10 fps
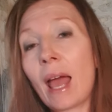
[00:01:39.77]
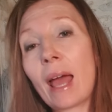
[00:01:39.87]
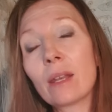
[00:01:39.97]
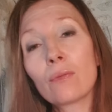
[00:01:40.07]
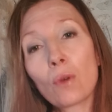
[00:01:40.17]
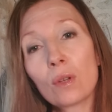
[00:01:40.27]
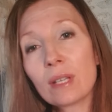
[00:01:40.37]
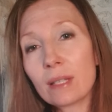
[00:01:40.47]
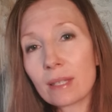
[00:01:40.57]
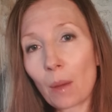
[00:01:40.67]
And of course,
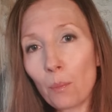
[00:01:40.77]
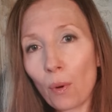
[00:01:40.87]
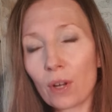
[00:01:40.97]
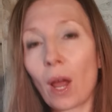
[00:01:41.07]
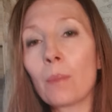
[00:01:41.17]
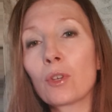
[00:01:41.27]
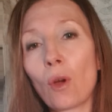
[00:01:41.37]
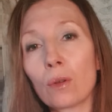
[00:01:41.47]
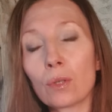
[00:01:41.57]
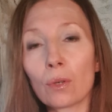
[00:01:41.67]
at some point, I'm
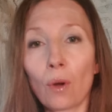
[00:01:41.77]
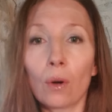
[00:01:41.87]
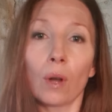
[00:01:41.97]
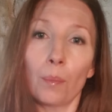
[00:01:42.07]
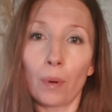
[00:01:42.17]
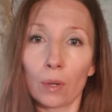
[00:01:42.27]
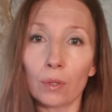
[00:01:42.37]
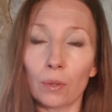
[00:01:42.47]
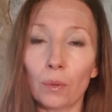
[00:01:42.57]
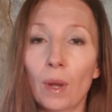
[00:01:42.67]
going to call upon
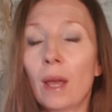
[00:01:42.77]
you